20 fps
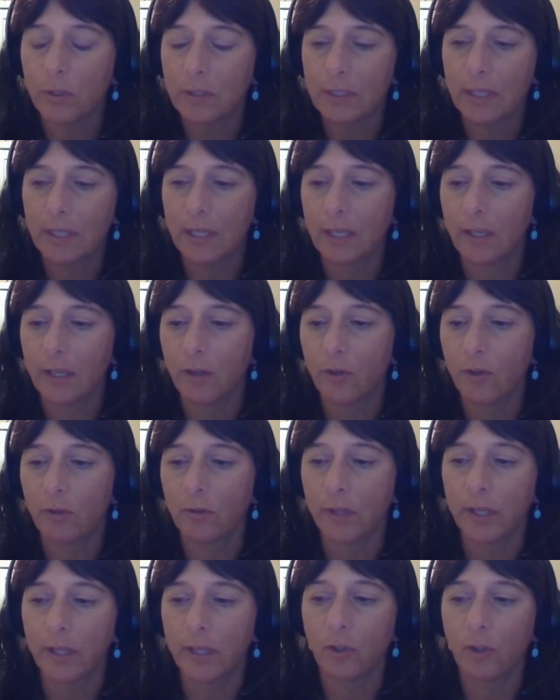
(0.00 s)
to hear
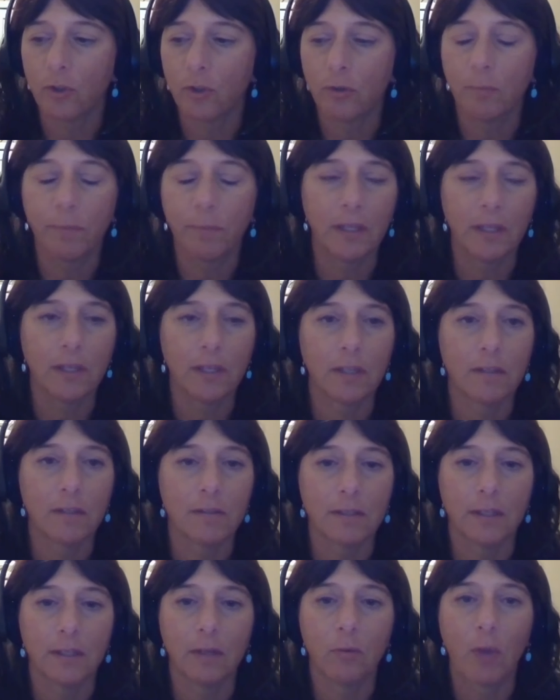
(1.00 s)
like your opinions and